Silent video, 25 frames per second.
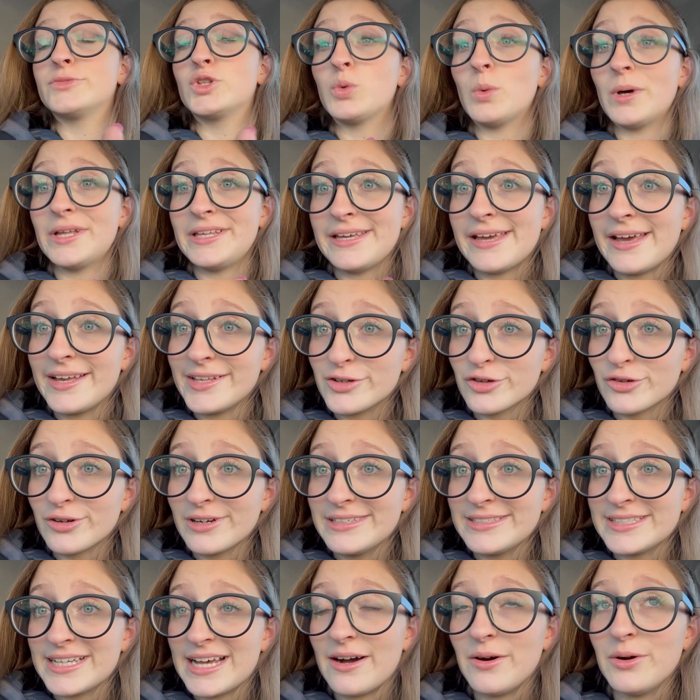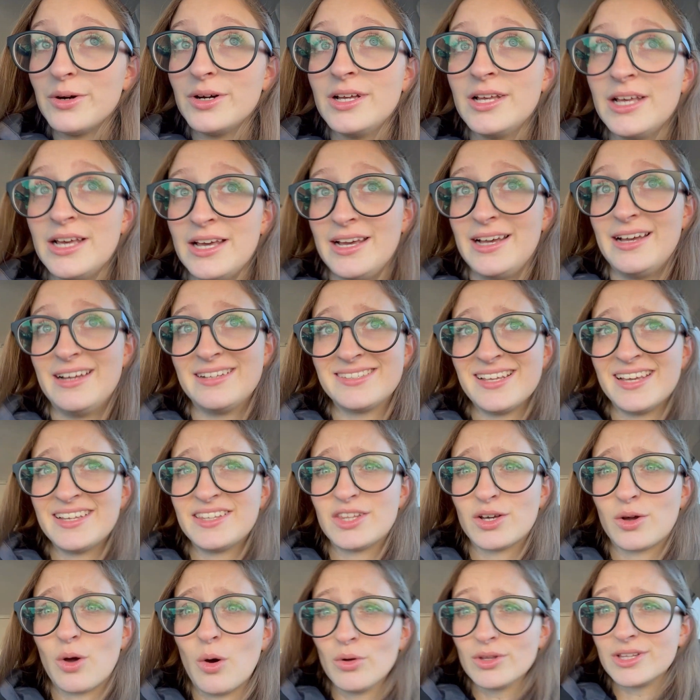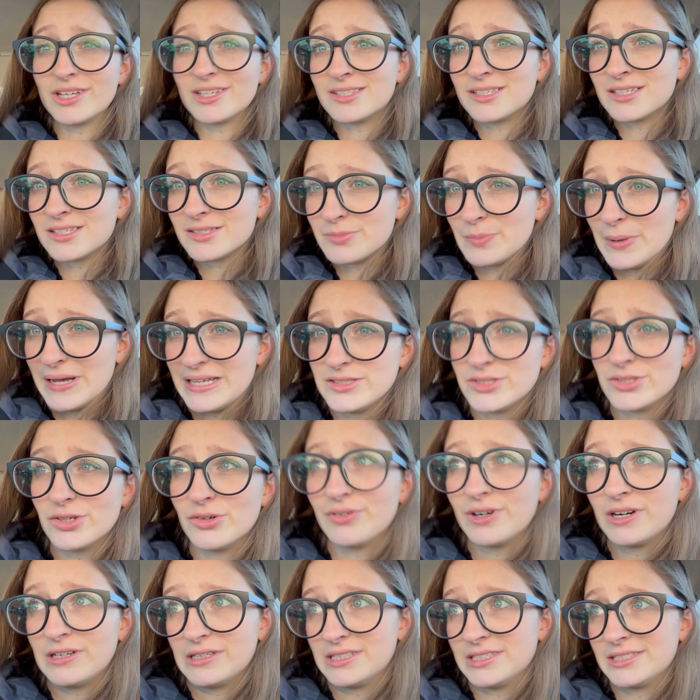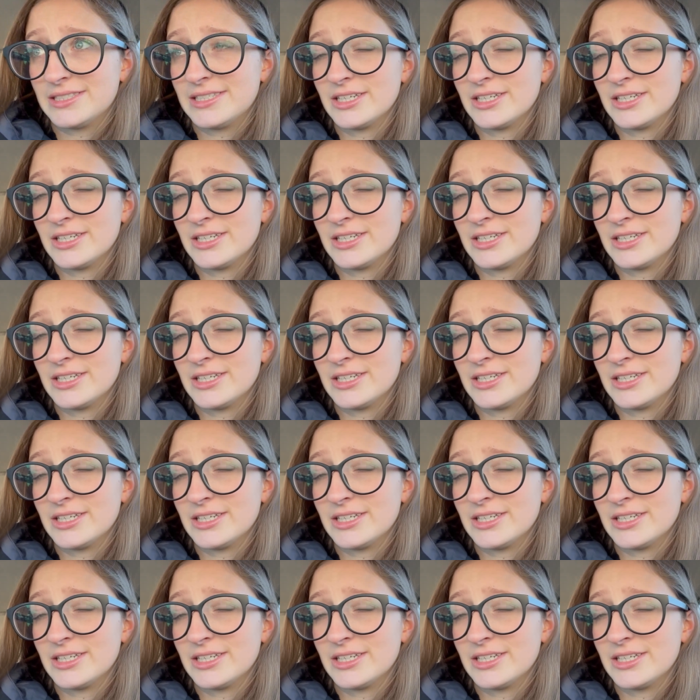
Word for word: 28 degrees out. It's like the coldest it's been so far this